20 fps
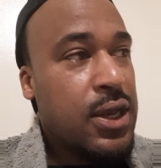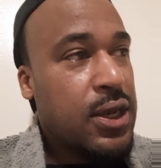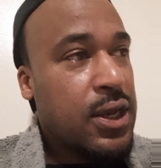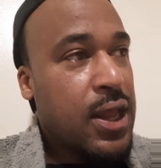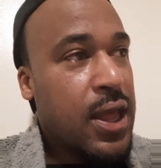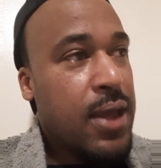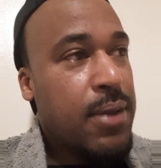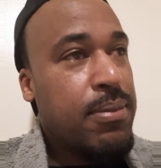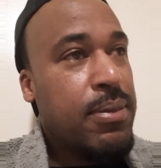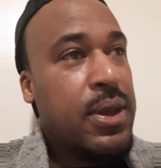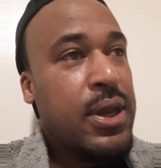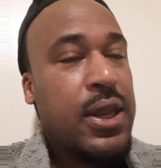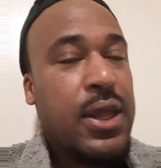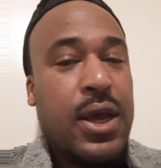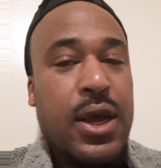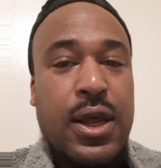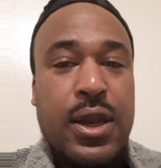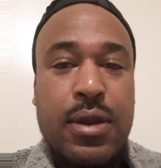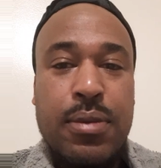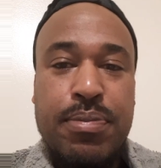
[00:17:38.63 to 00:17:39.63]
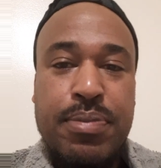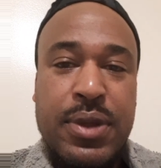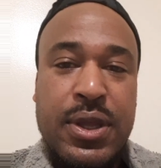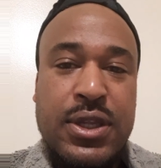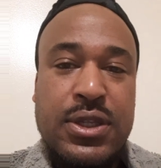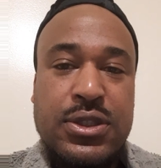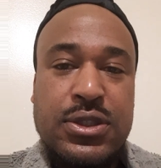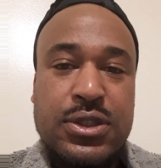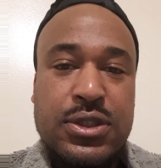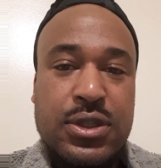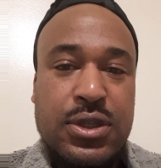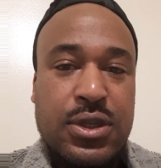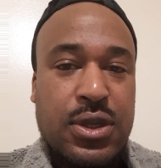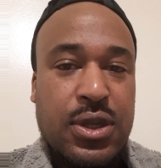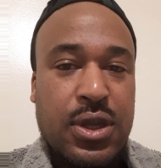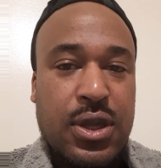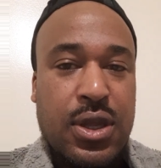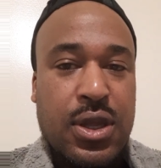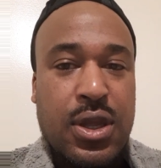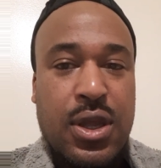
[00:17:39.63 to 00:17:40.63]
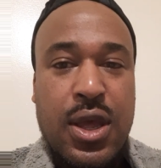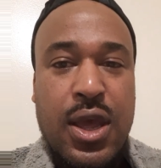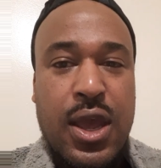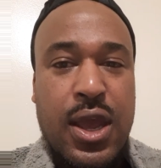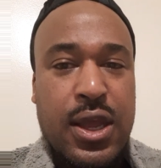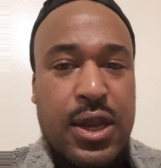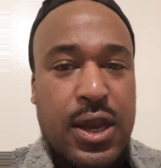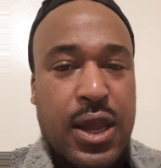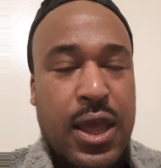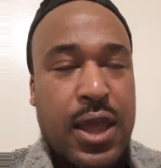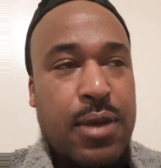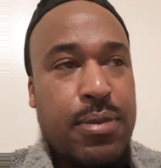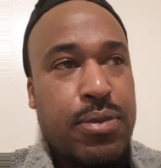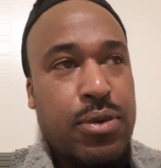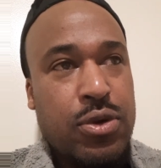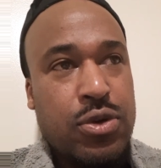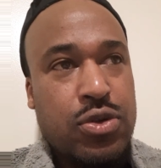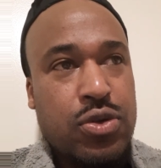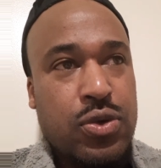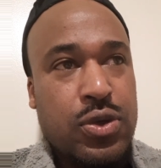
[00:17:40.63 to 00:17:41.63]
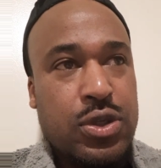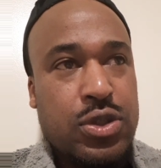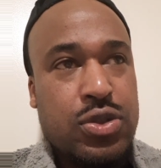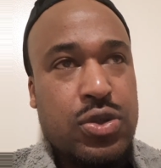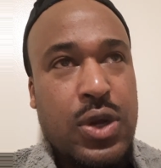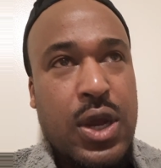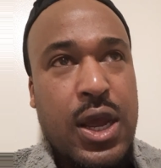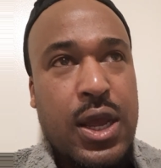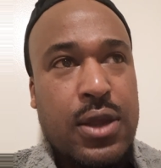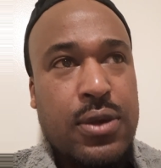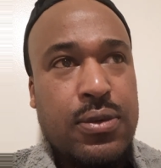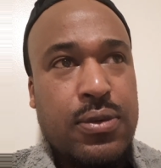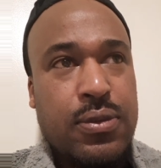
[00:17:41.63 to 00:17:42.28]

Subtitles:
that many other beings ain't able to attract.